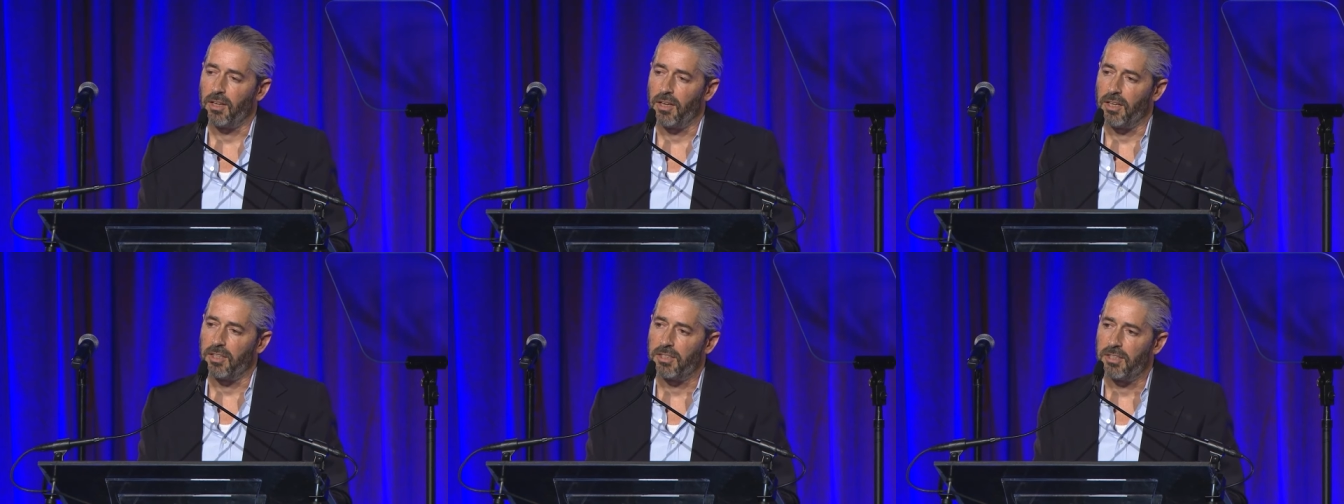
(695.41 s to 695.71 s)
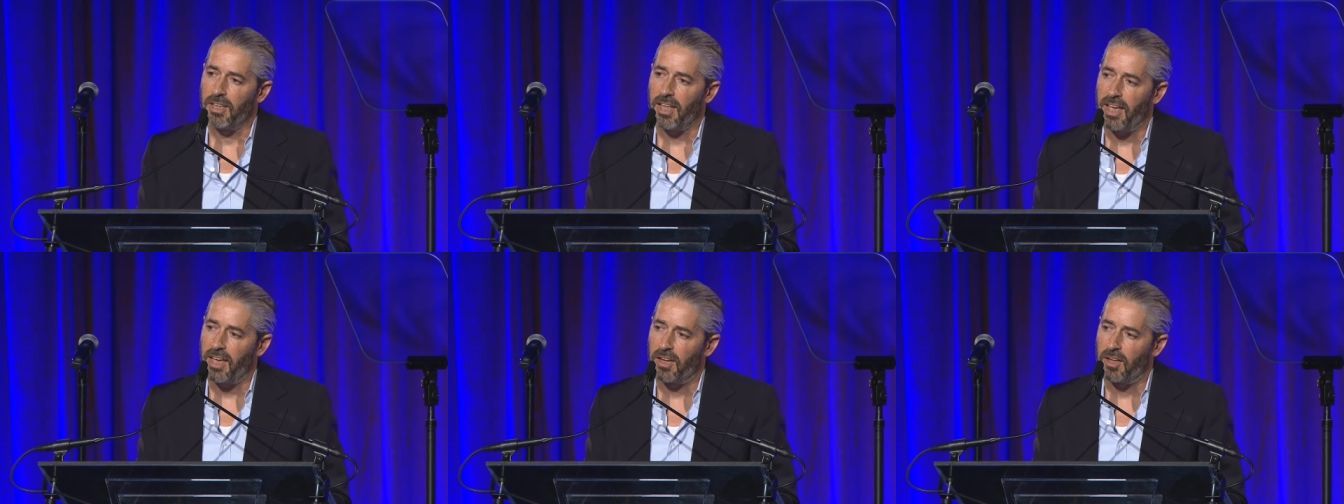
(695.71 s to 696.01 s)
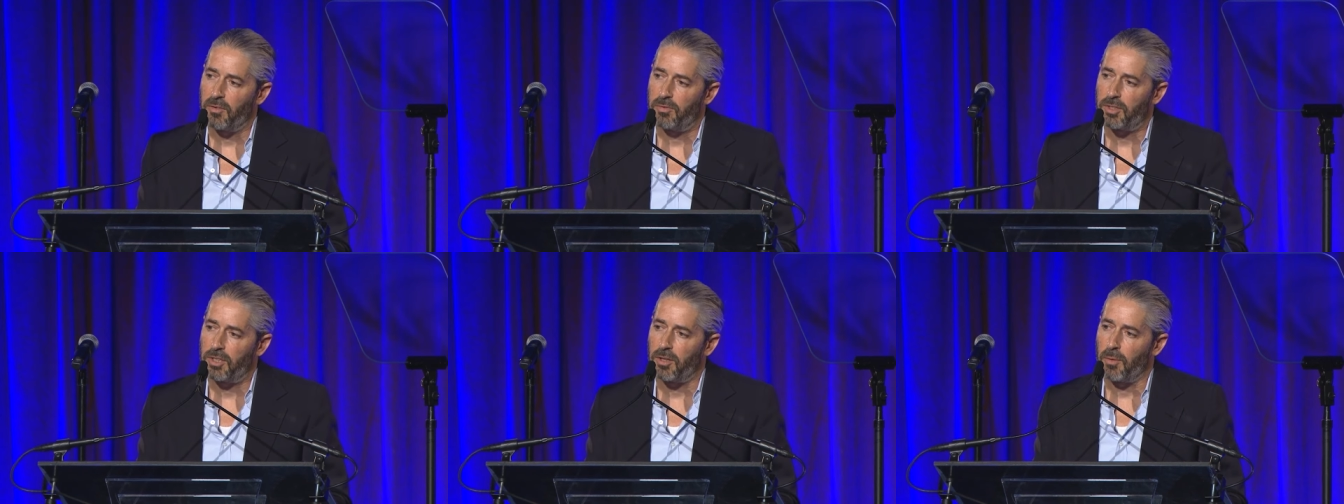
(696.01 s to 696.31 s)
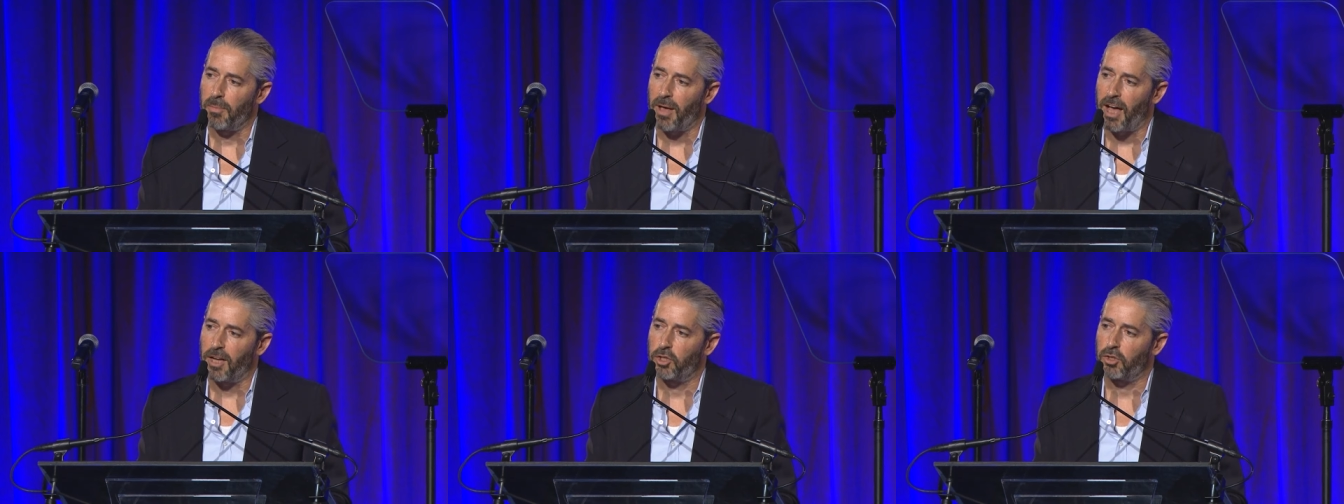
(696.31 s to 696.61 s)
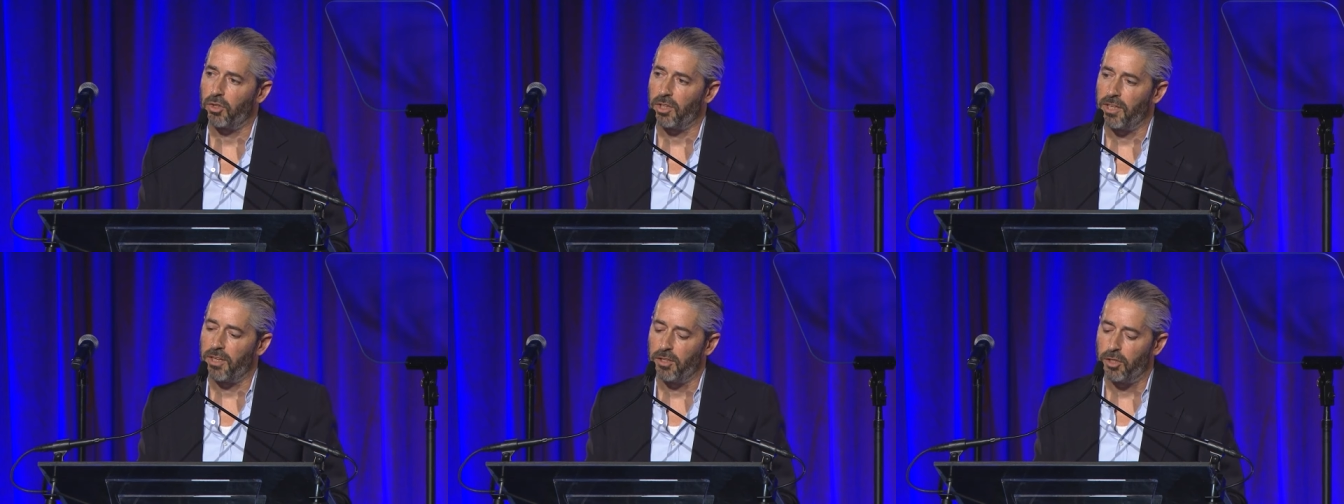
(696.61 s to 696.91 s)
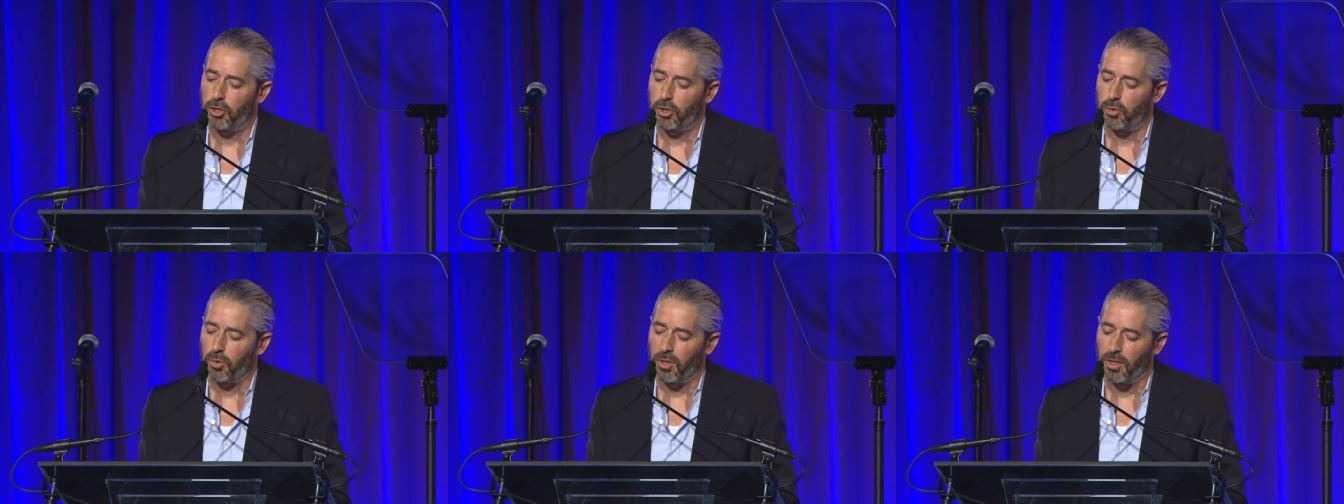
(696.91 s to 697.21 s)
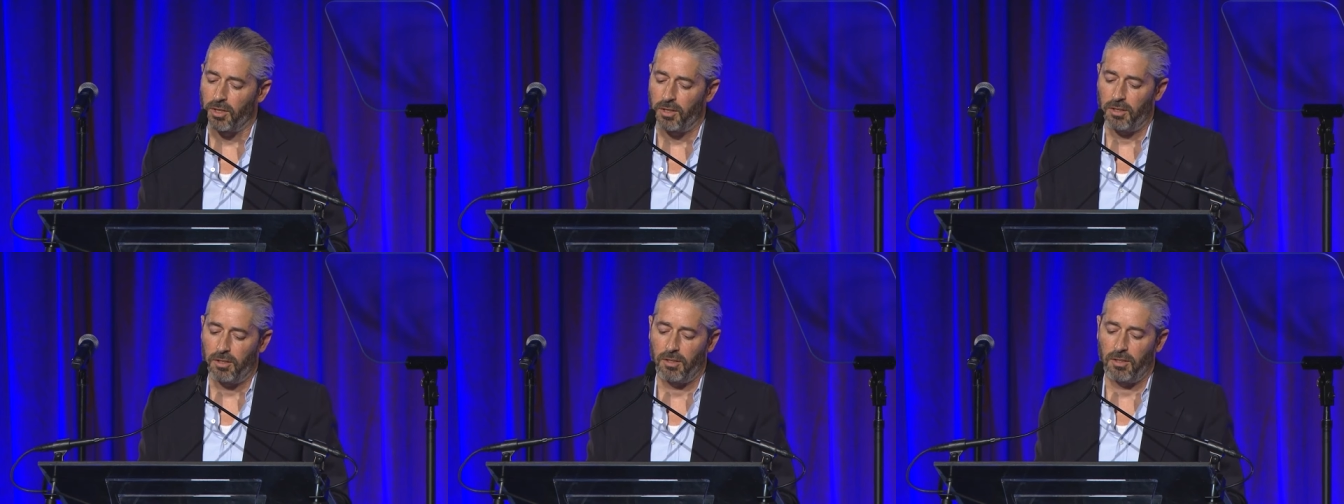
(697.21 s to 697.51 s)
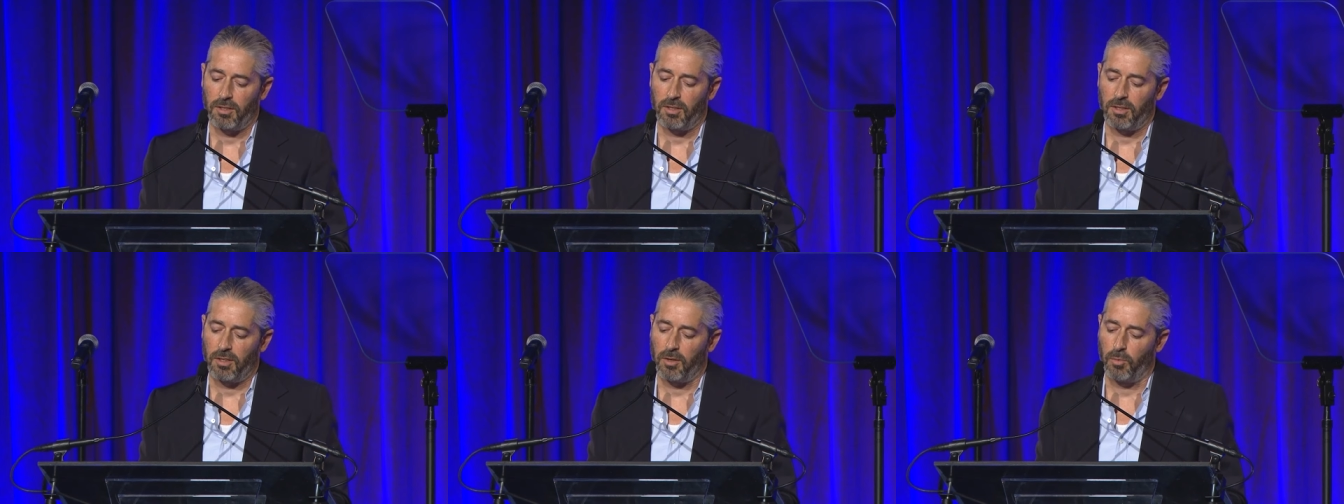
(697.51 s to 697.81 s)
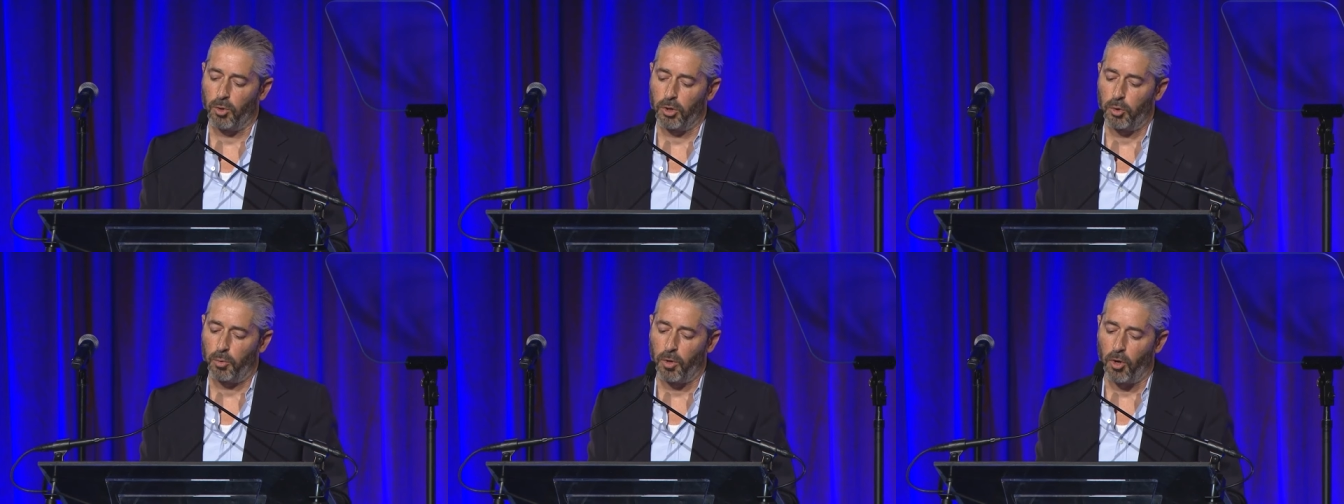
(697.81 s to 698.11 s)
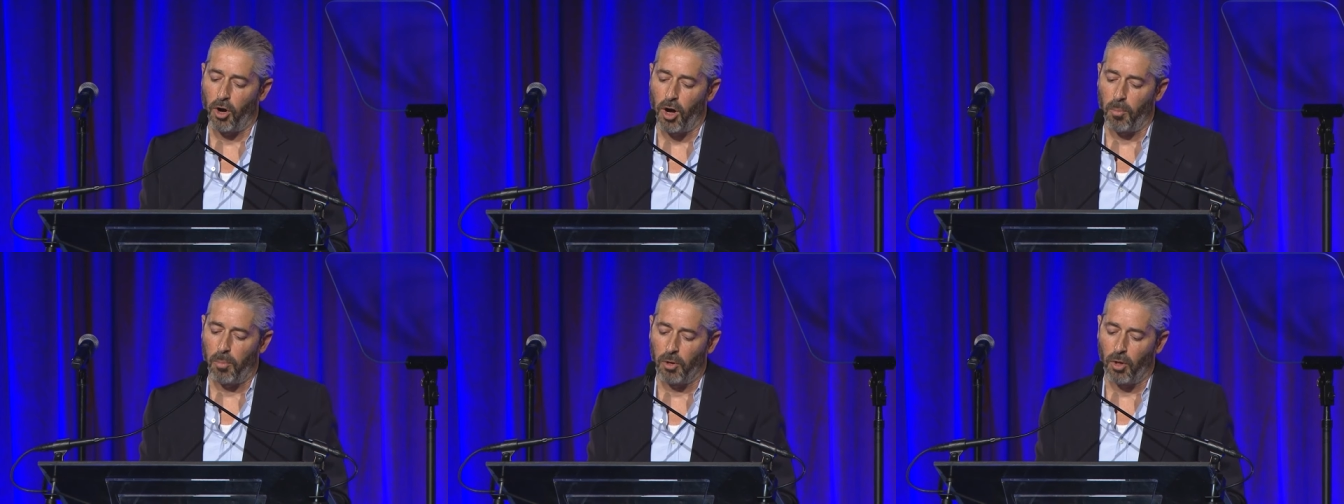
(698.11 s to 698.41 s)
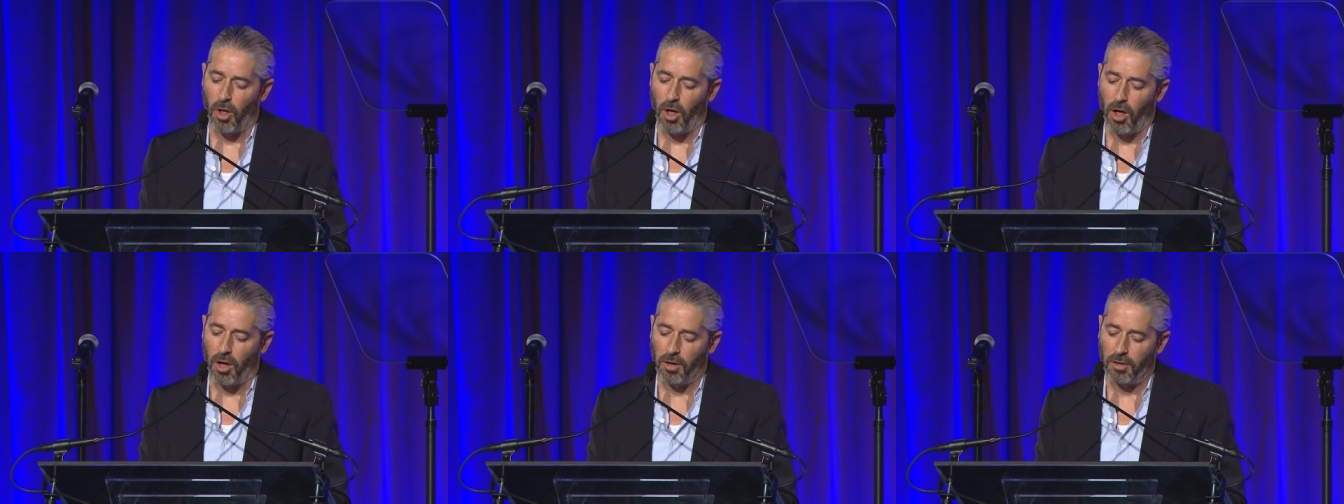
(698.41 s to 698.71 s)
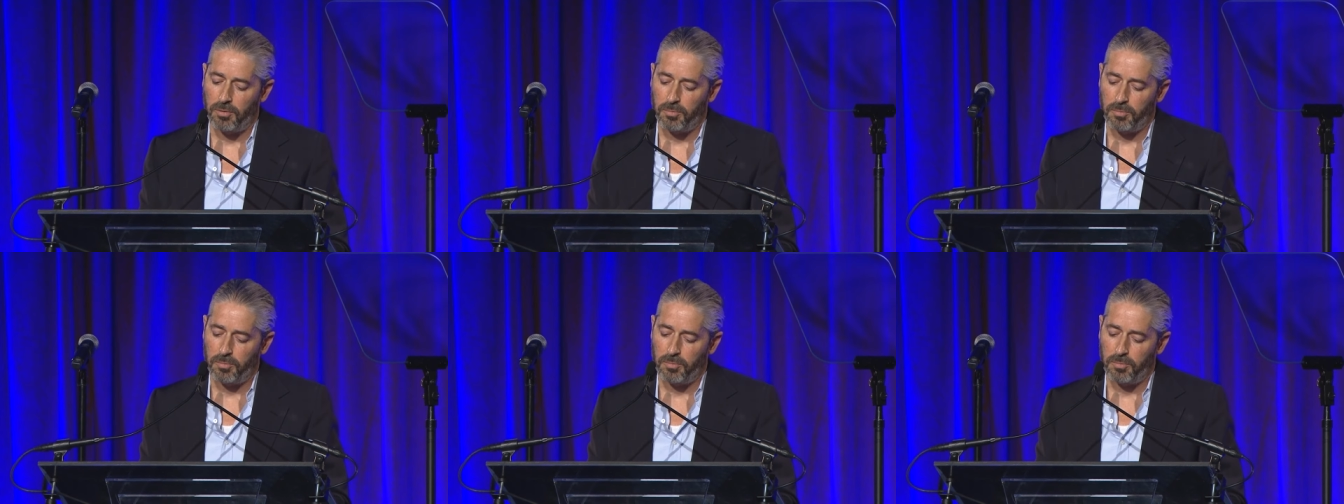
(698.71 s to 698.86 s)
It's native to the magical industry in which we all belong.